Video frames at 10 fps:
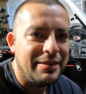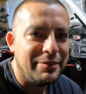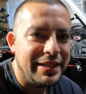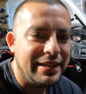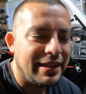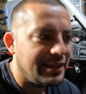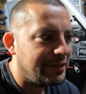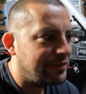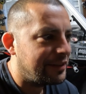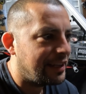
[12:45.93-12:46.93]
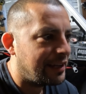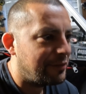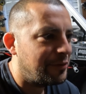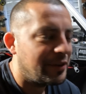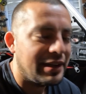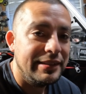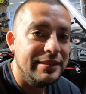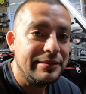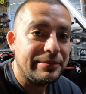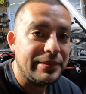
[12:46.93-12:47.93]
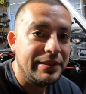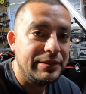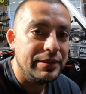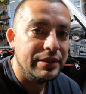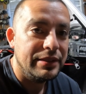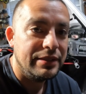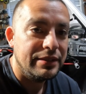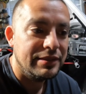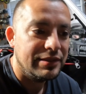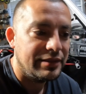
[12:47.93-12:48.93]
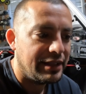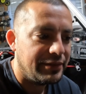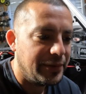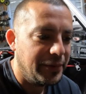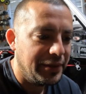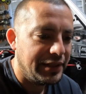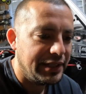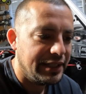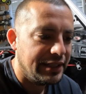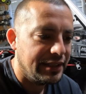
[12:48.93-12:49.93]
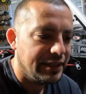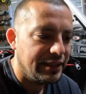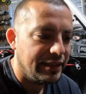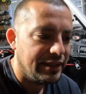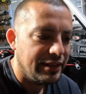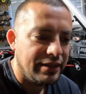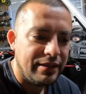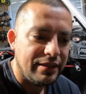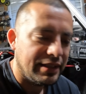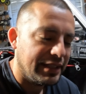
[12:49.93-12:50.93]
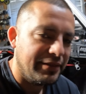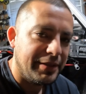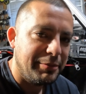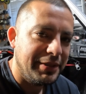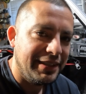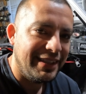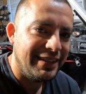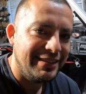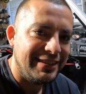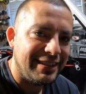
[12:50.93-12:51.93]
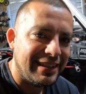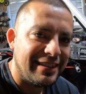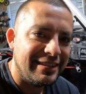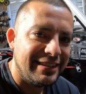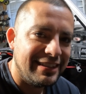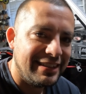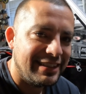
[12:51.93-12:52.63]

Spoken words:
midnight for like 4 nights in a row. So after work, after I put the kids down,